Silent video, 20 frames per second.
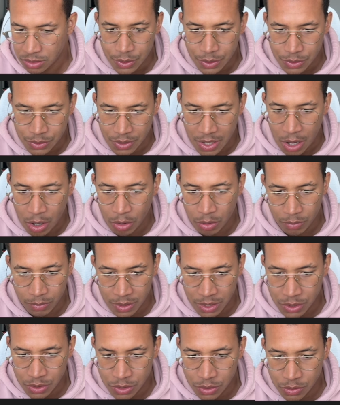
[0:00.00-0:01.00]
So now all we
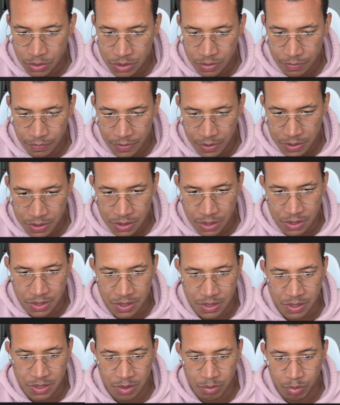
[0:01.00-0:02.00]
need to do is fix the
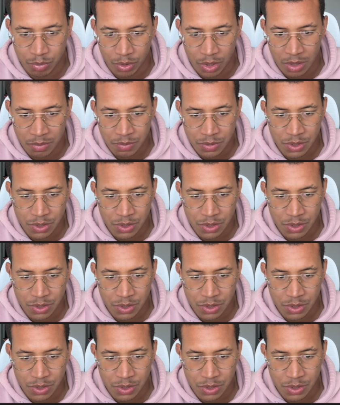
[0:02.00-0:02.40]
system prompt.